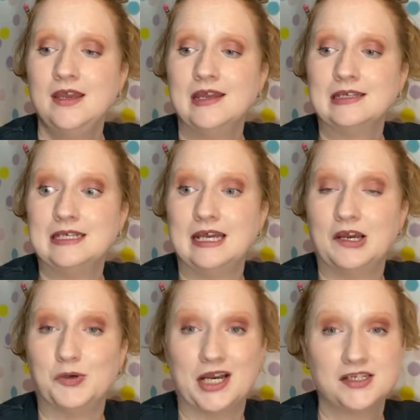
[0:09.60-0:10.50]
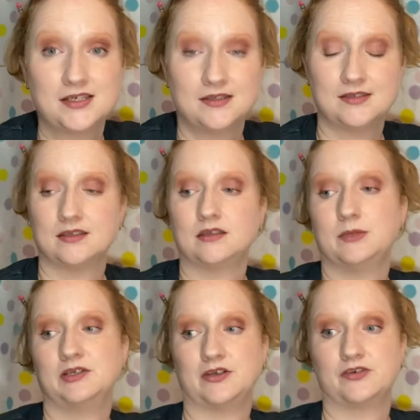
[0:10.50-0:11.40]
Now, I just got this in the
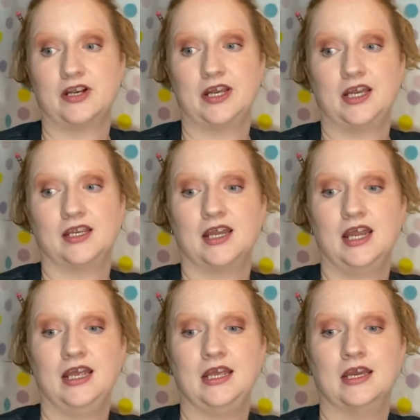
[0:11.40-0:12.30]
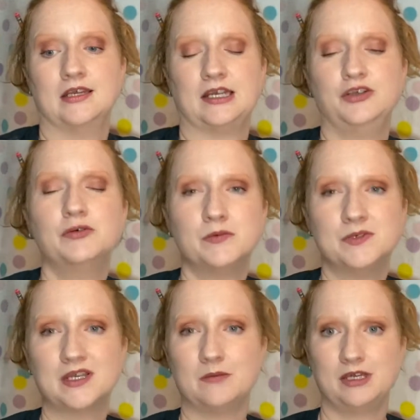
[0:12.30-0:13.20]
mail yesterday and I knew it was
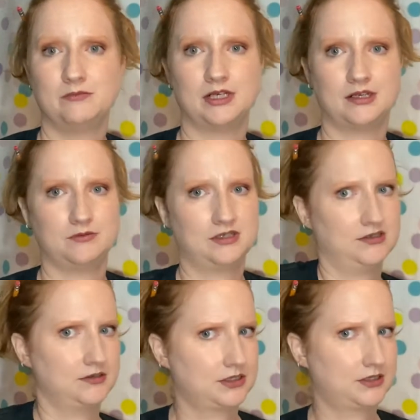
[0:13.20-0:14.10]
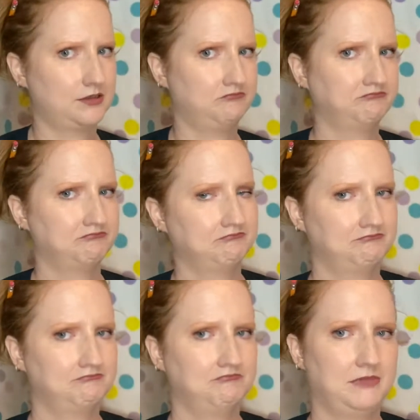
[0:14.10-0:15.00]
coming, but I wasn't
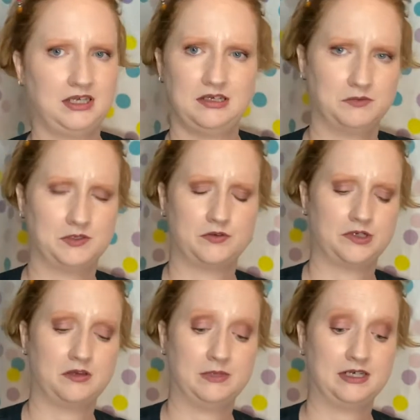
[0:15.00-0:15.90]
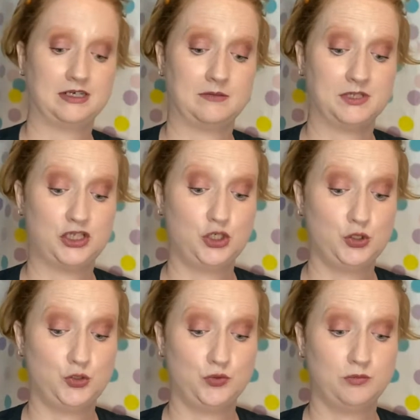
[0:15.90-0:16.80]
thinking it was gonna come anytime
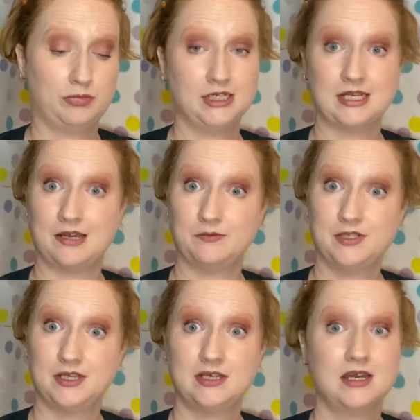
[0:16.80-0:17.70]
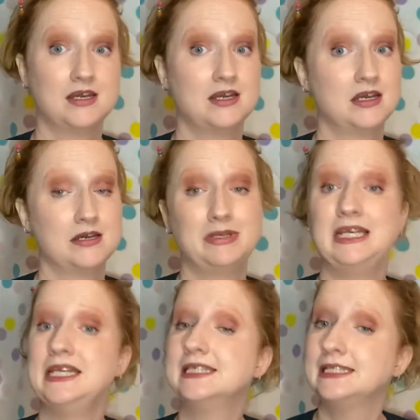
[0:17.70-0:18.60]
soon, but I was
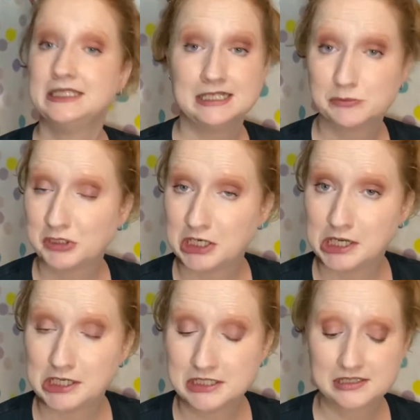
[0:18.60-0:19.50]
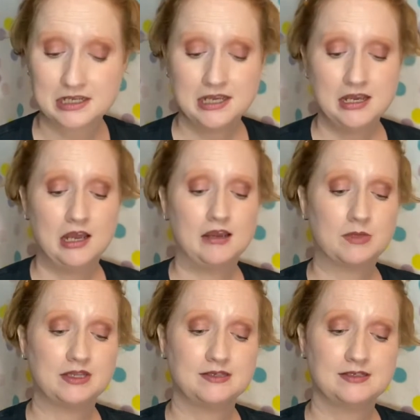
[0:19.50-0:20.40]
pleasantly surprised.
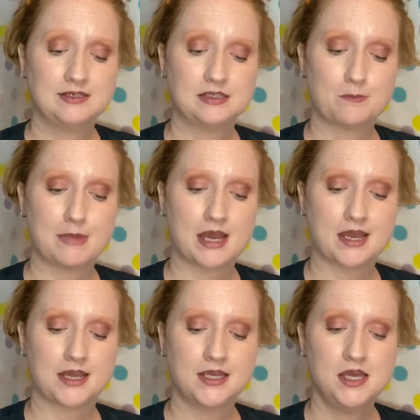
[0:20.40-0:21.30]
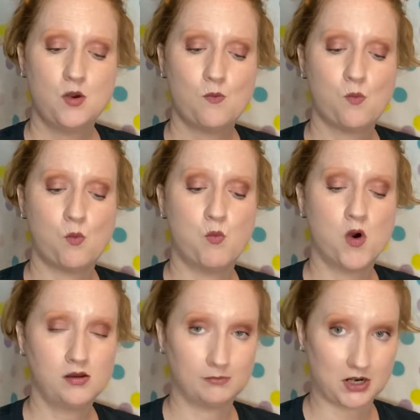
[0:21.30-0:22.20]
Um, this is my
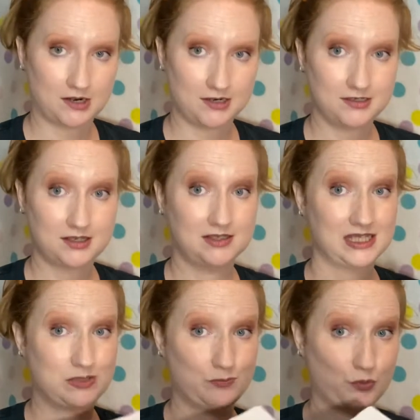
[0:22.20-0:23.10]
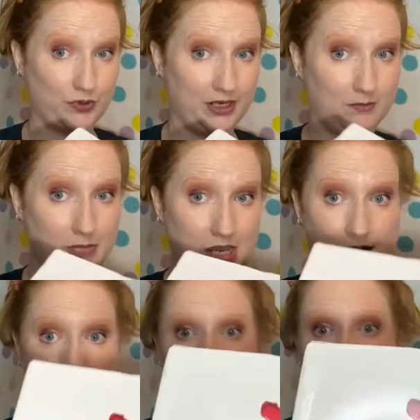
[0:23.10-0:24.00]
Walmart spring
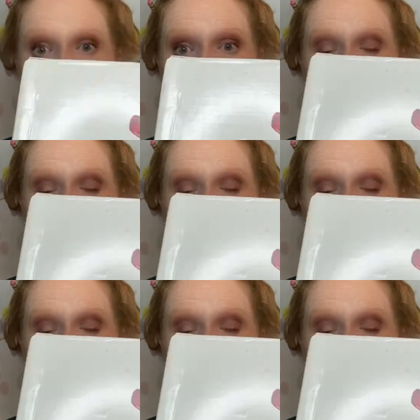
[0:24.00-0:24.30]
box.